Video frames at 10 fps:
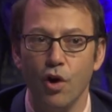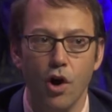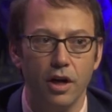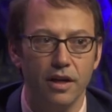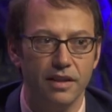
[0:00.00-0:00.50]

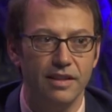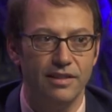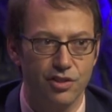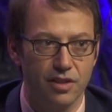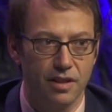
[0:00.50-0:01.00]
are, the
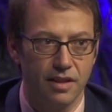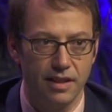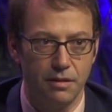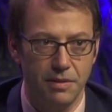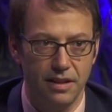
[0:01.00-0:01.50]
interesting
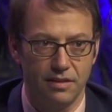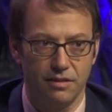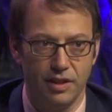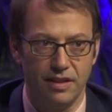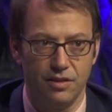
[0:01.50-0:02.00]
thing to me is
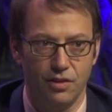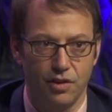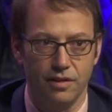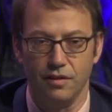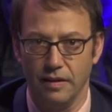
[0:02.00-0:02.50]
there isn't,
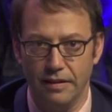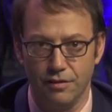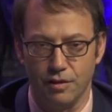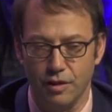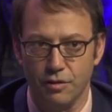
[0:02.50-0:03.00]
and
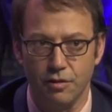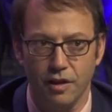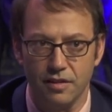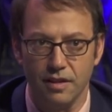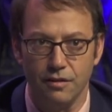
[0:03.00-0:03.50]
such a,
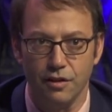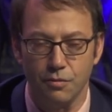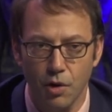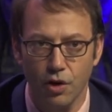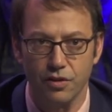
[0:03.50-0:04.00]
a,
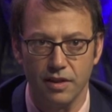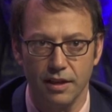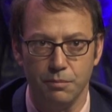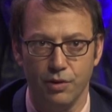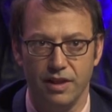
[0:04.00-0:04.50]
small
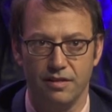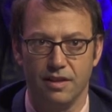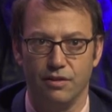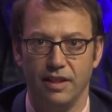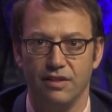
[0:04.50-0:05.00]
side point is
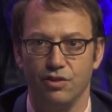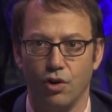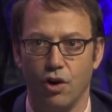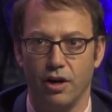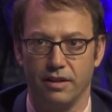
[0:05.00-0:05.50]
there
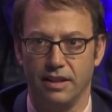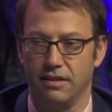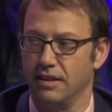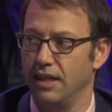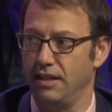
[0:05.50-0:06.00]
isn't art
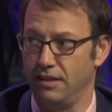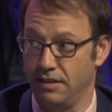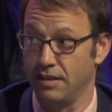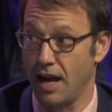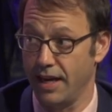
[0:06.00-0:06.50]
that kind of is
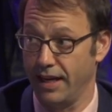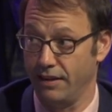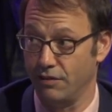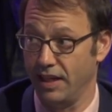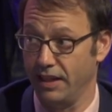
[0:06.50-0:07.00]

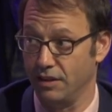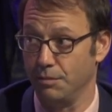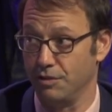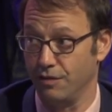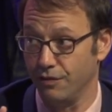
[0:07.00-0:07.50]
dying, right, in
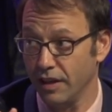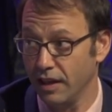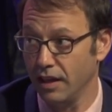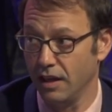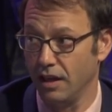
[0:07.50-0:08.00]
terms of
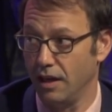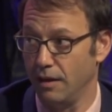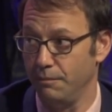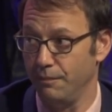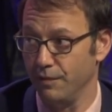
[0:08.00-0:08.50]

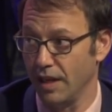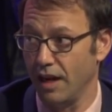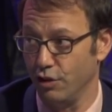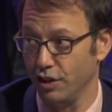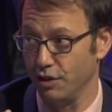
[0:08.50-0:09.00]
um,
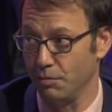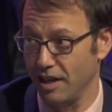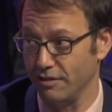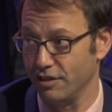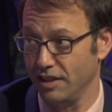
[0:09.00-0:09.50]
not only
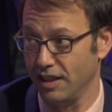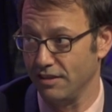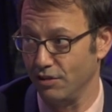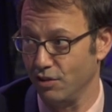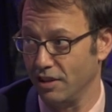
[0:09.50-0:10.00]
democracy dies
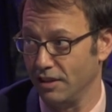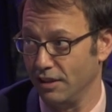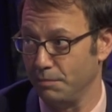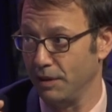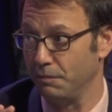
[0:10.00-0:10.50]
in
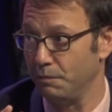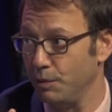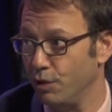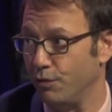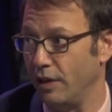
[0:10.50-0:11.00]
darkness, but
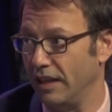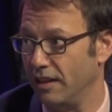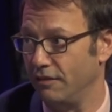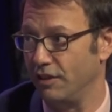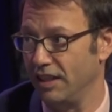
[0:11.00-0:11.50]
beautiful
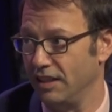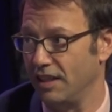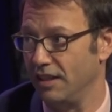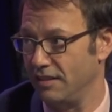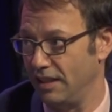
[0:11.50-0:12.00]
headline writing
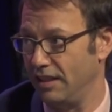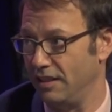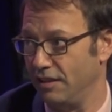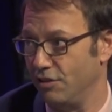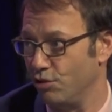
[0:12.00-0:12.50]
dies in
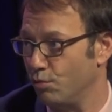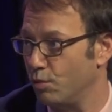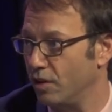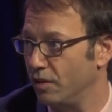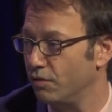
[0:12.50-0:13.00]
the digital
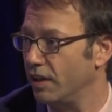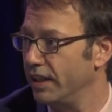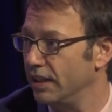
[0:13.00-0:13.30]
world, right?